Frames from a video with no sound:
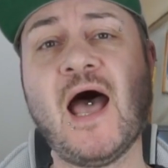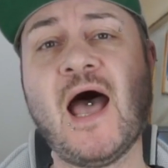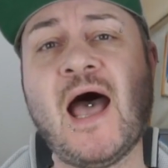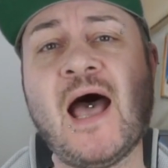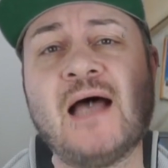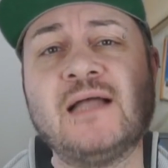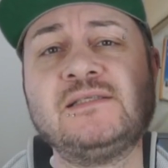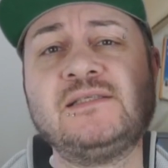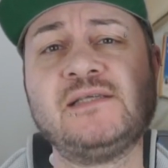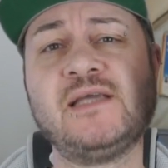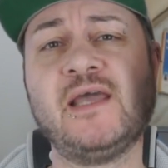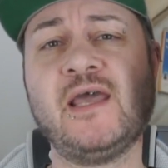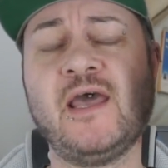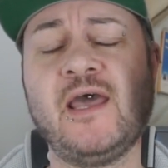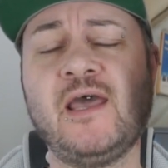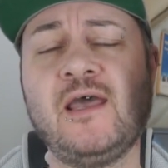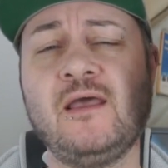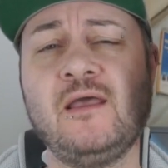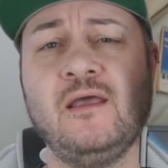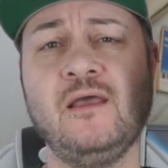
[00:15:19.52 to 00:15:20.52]

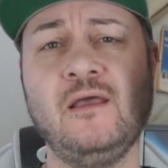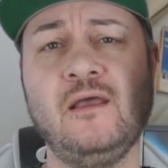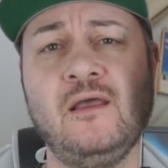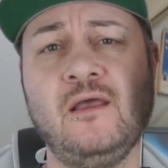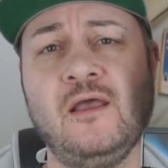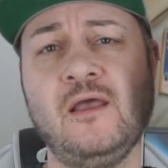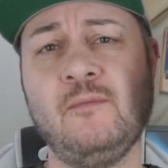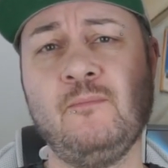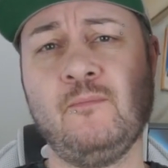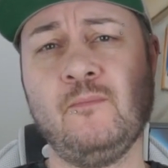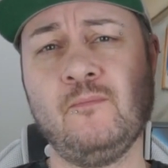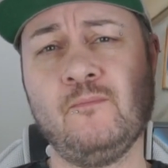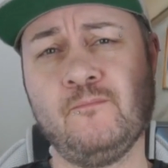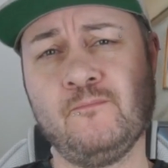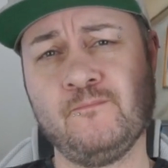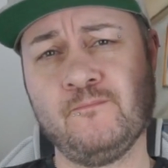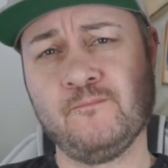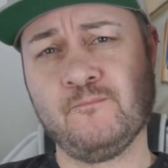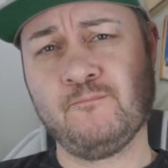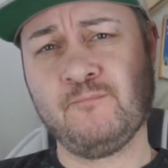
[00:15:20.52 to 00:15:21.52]
RDA,
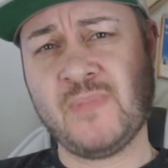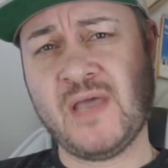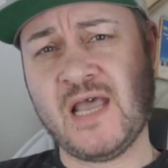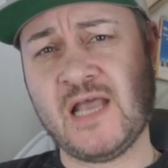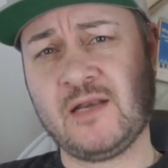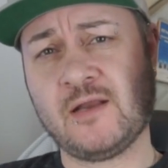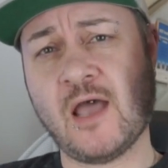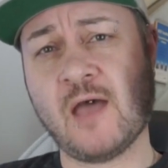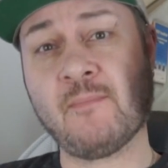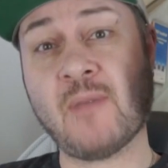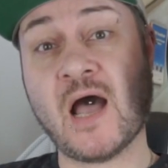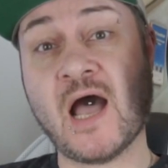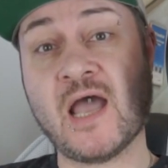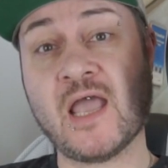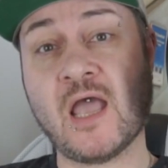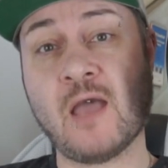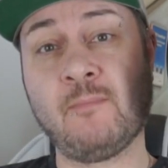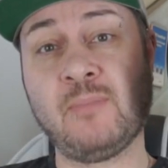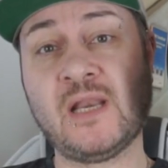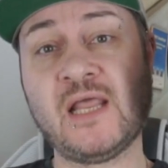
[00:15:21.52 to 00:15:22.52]
made
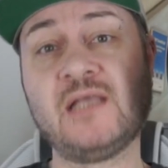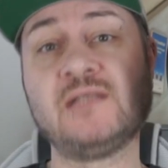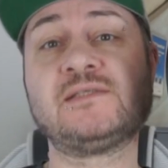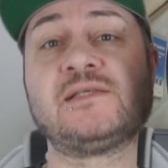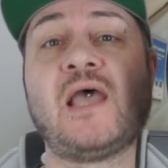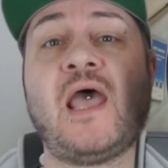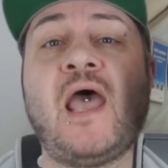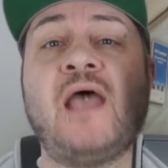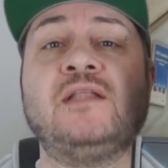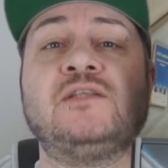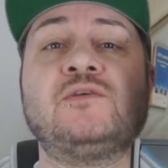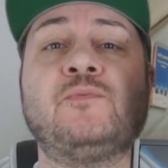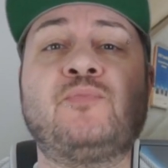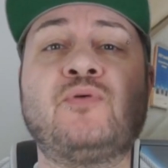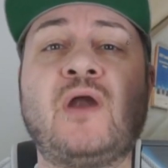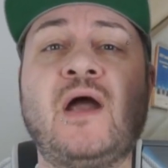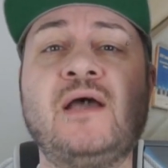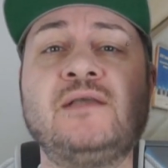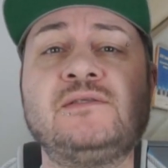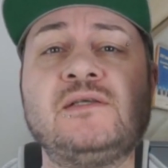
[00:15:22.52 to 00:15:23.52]
by Blitz
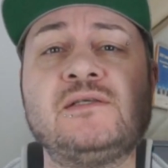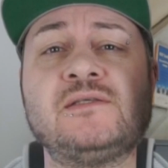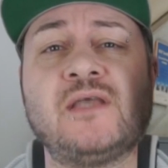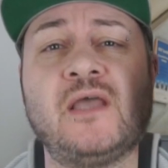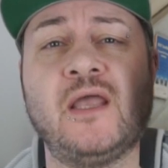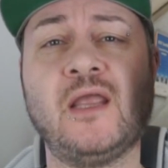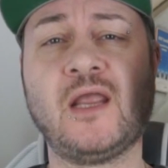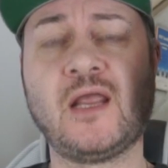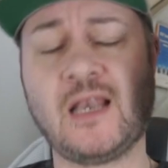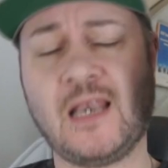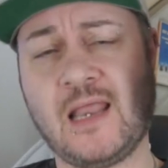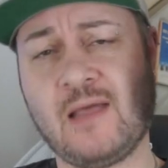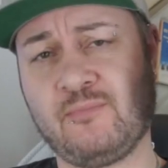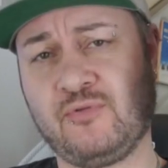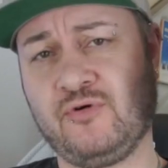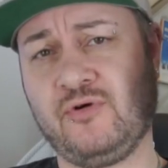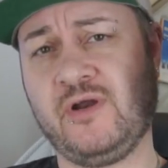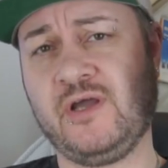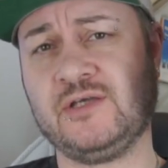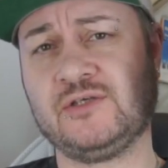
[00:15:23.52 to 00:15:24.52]
Enterprises in
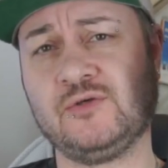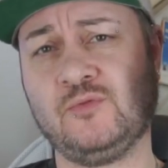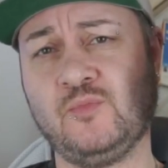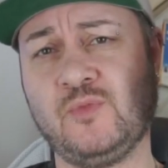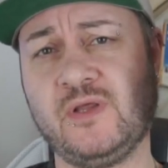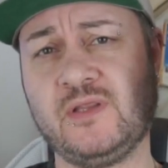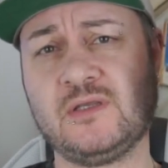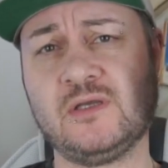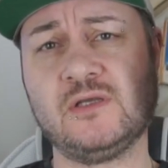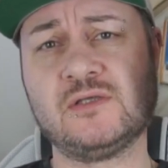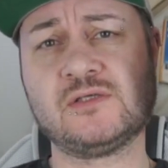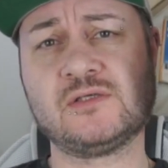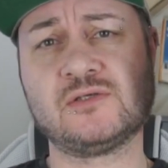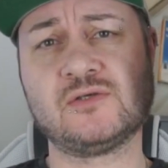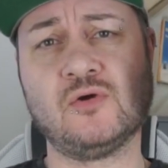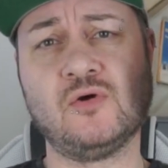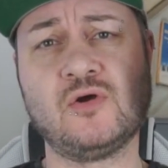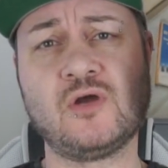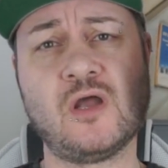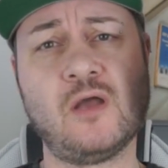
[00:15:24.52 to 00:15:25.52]
collaboration with
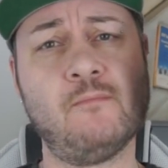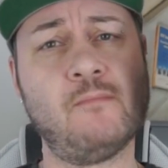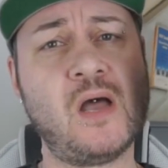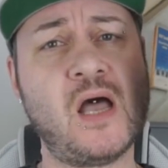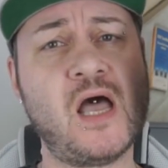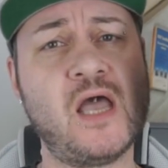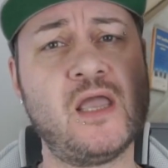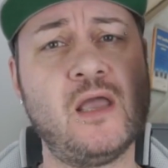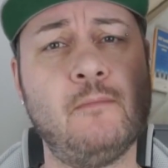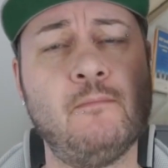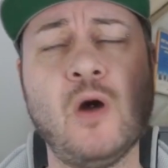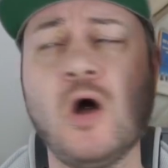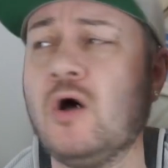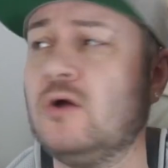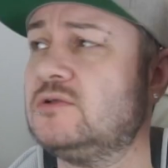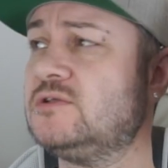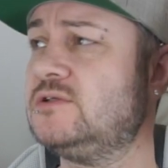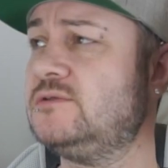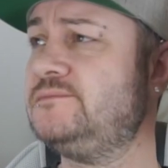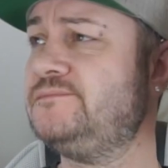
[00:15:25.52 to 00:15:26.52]
Suck My
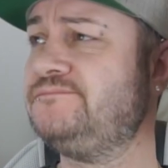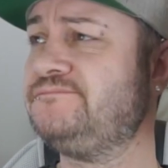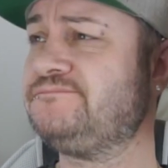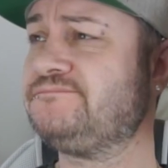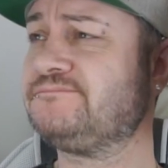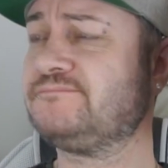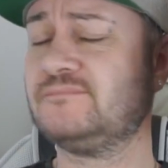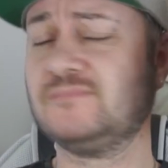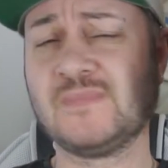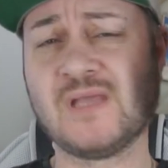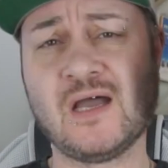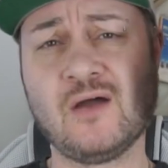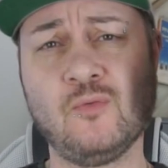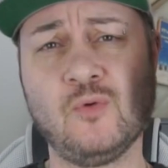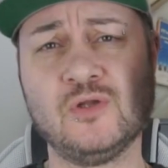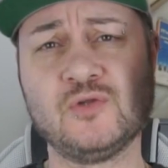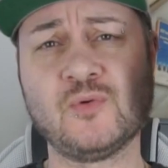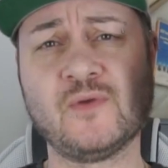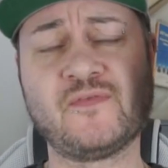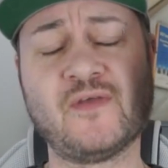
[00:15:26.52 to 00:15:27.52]
Mod. Now,
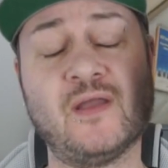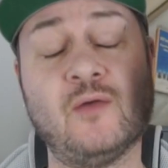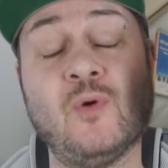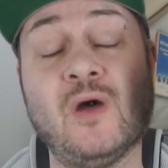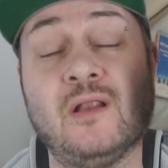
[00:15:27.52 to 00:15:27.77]
what do I think?